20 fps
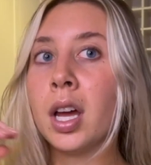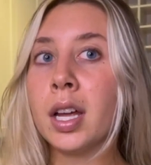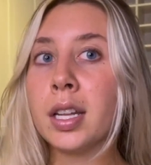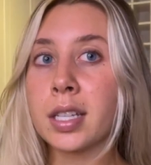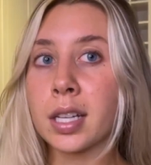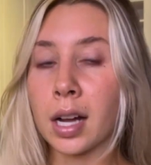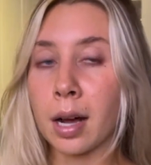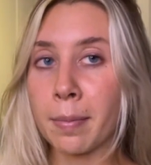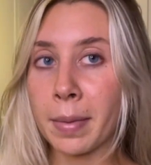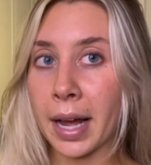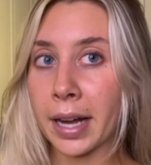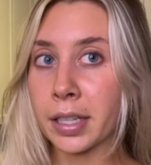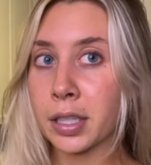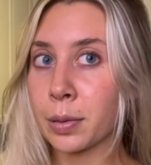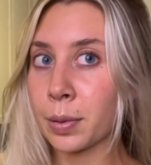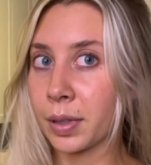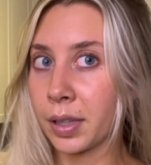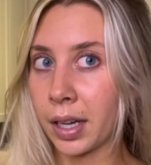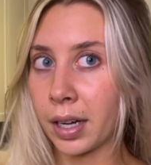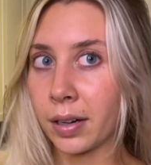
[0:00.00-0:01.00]
to come back
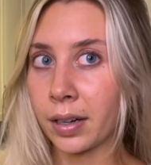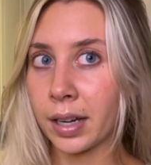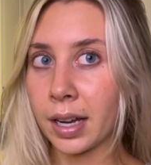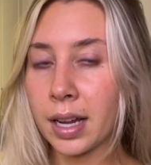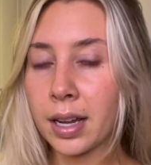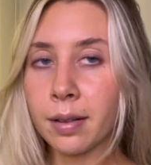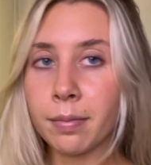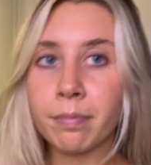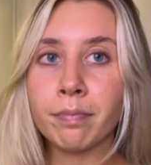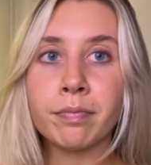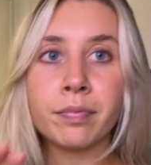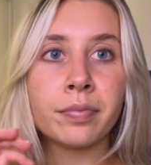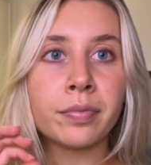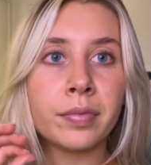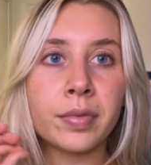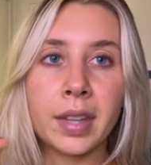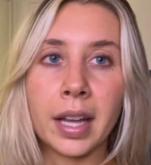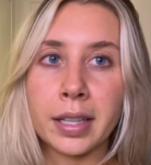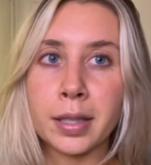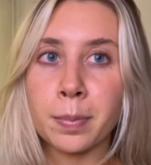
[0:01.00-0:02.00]
to a later date,
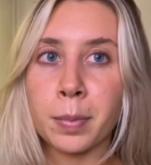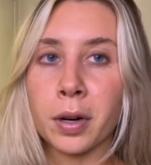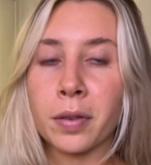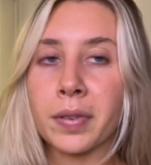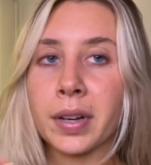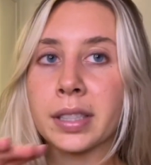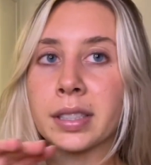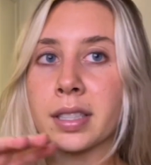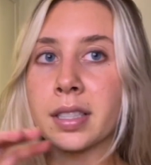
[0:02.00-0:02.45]
that's perfect.